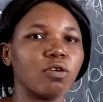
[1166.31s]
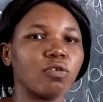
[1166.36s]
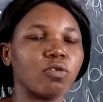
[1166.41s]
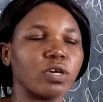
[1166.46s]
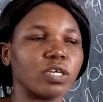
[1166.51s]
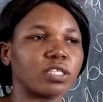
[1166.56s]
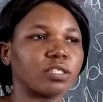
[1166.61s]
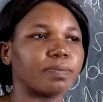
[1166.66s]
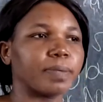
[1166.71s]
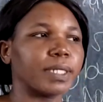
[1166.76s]
You
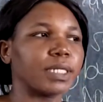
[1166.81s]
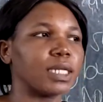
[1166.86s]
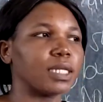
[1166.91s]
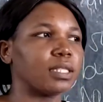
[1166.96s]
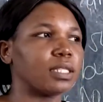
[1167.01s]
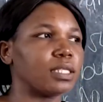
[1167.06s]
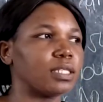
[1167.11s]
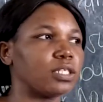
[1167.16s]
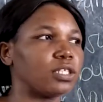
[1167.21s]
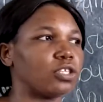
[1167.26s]

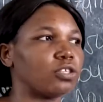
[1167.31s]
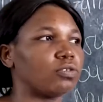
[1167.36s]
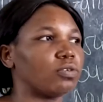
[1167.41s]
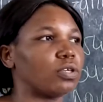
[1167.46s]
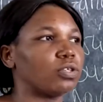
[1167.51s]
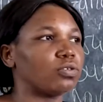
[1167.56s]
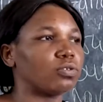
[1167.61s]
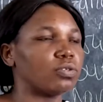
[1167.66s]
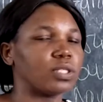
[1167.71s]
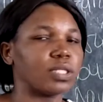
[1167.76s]
expected these
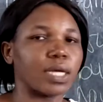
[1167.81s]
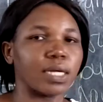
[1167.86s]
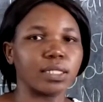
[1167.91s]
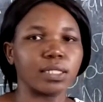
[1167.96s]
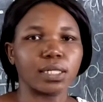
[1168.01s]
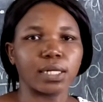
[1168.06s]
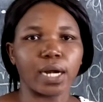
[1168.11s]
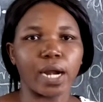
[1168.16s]
children to start